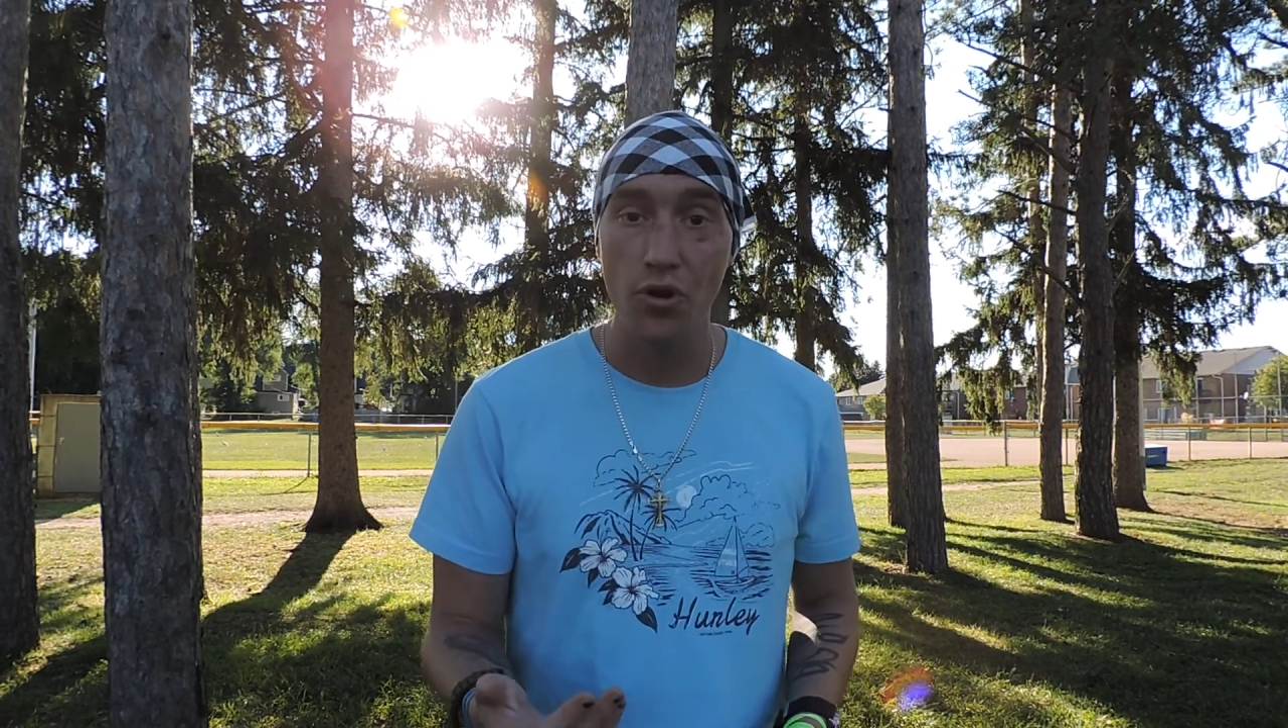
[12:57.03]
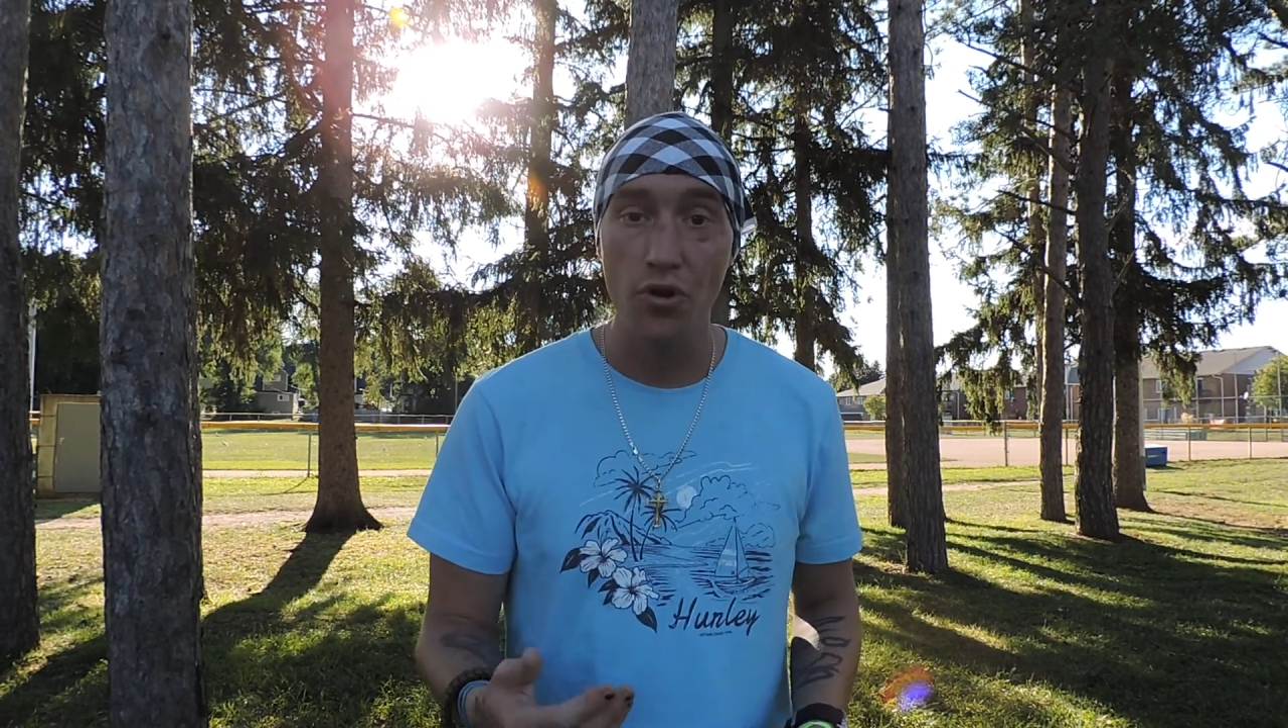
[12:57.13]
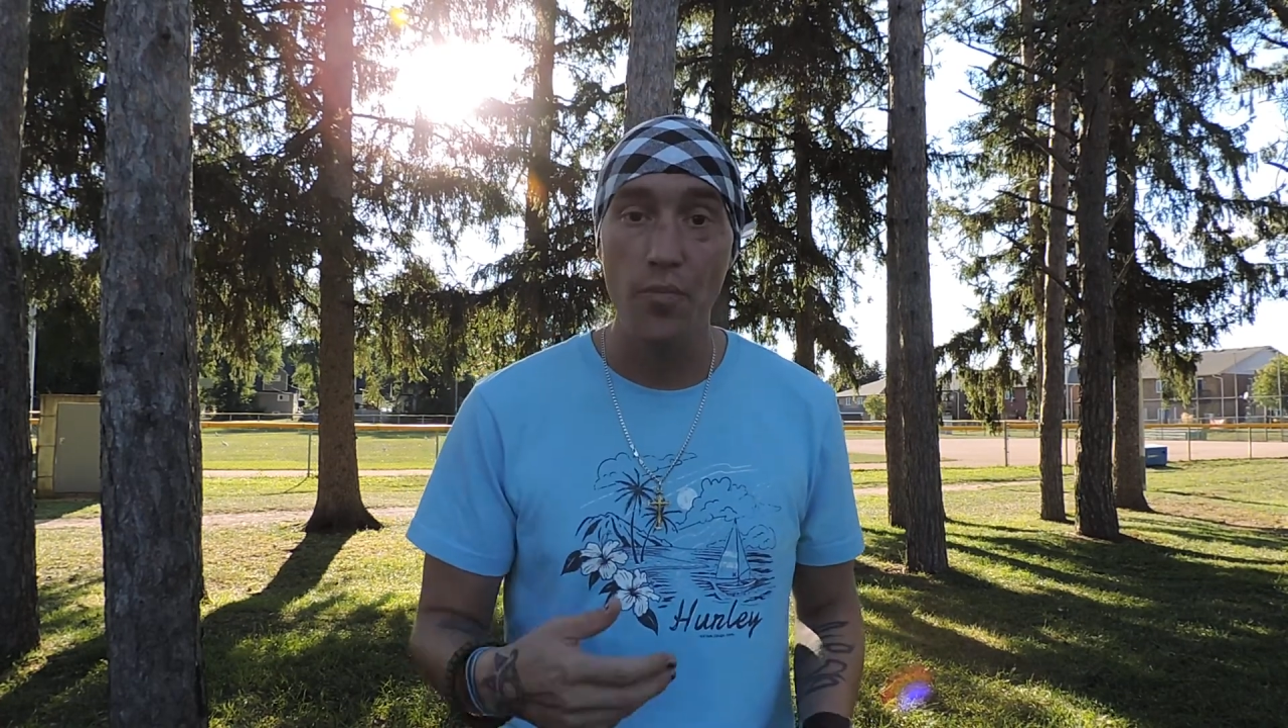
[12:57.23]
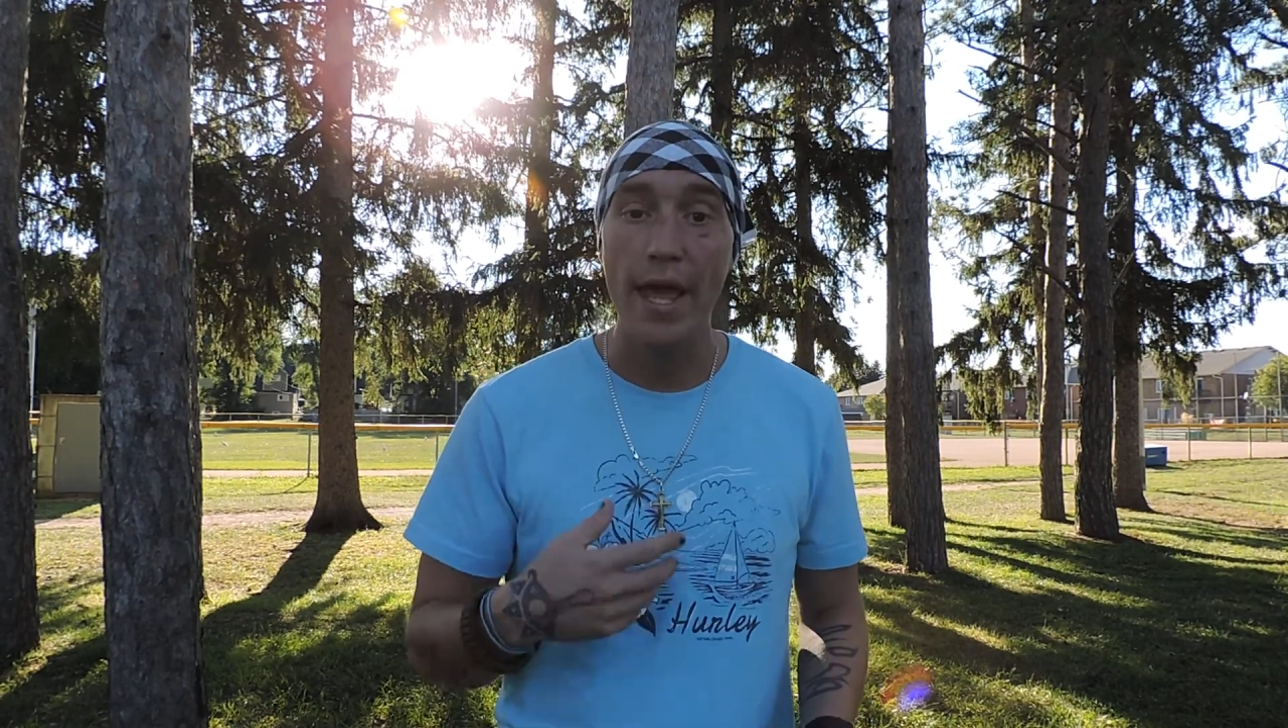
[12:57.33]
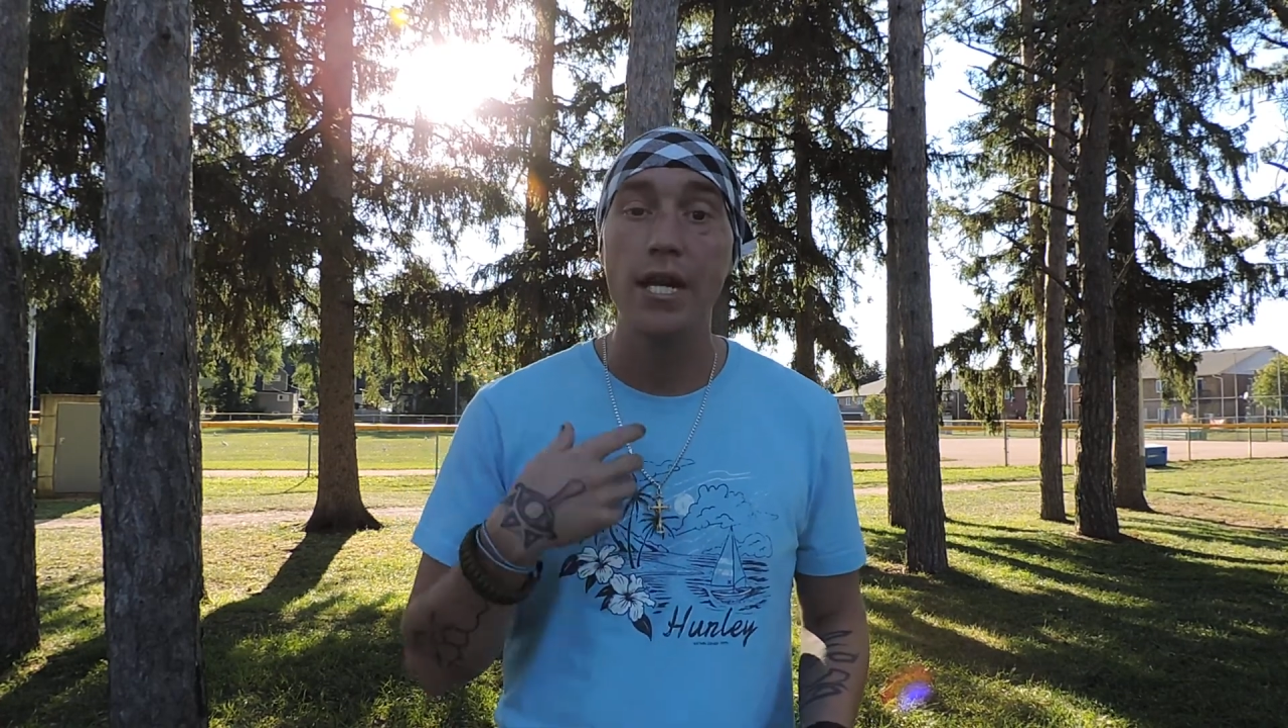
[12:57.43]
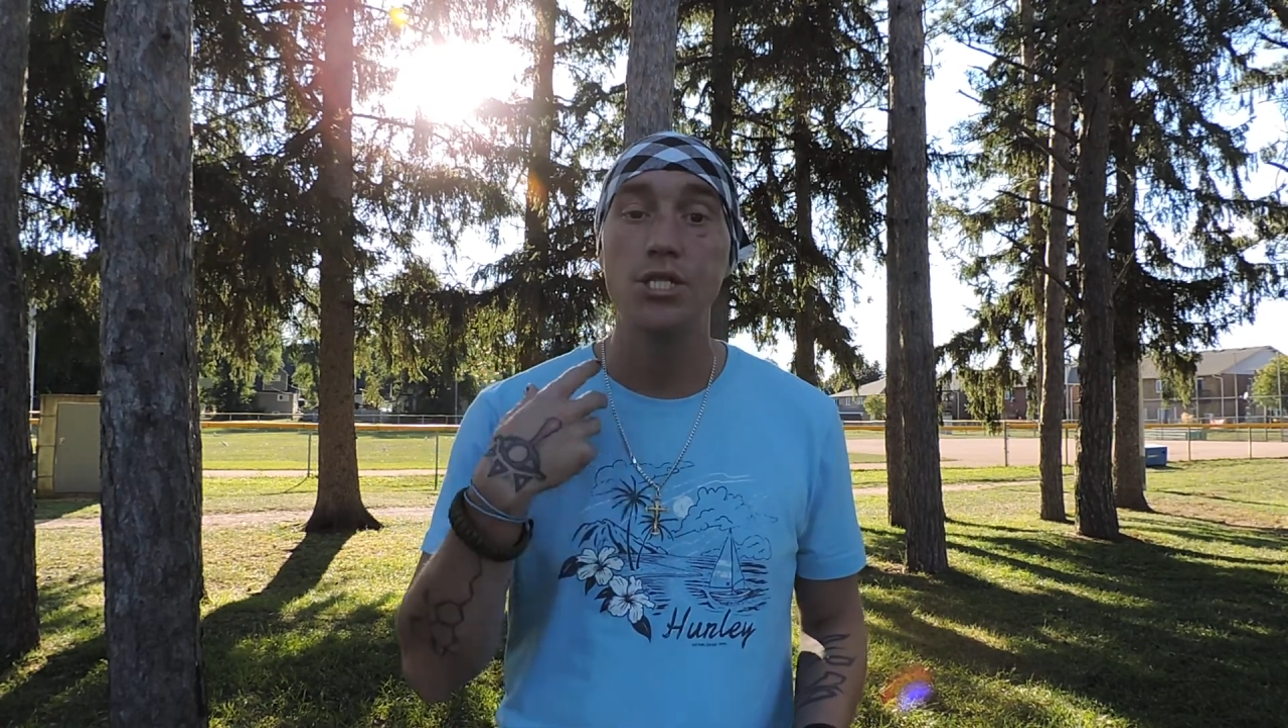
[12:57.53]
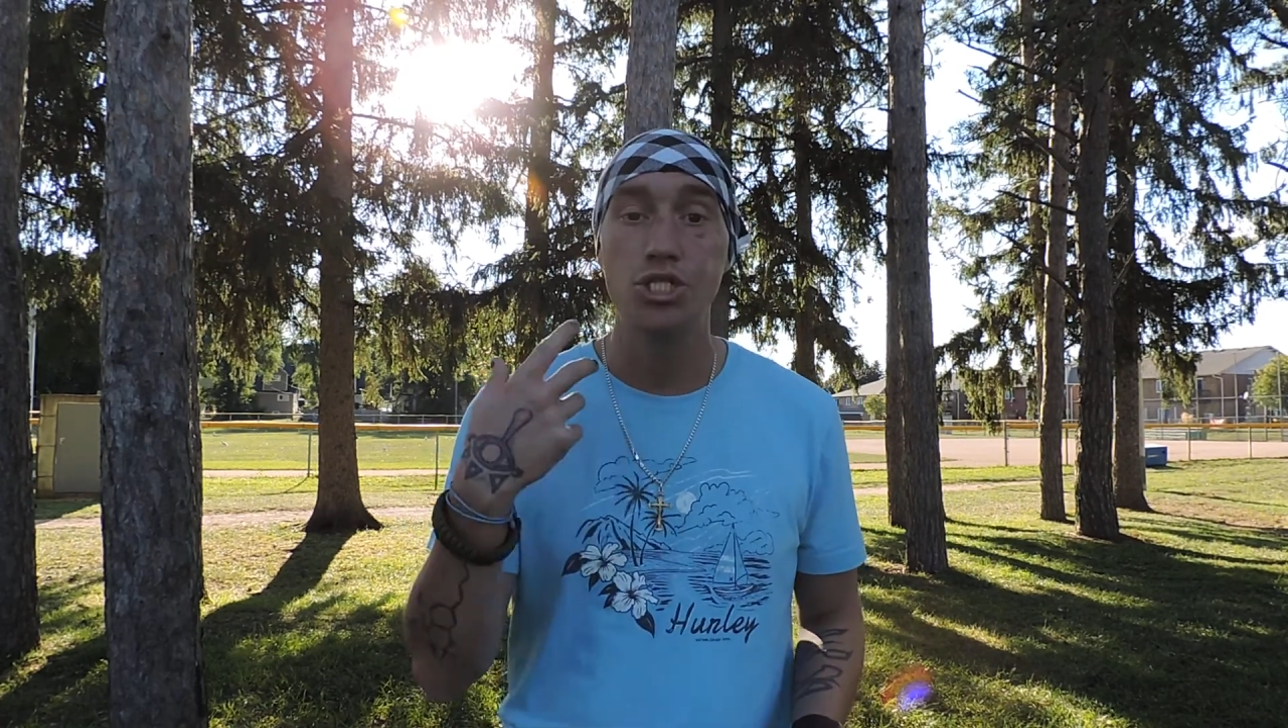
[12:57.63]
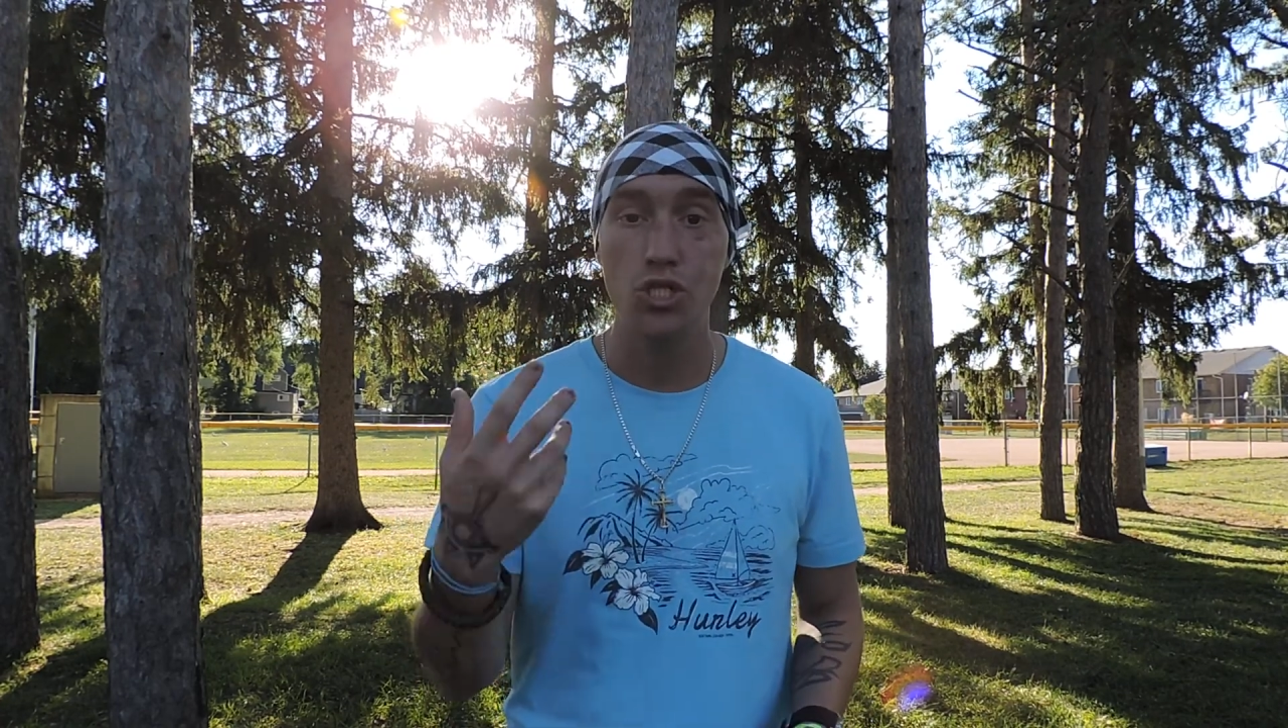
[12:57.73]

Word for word: group and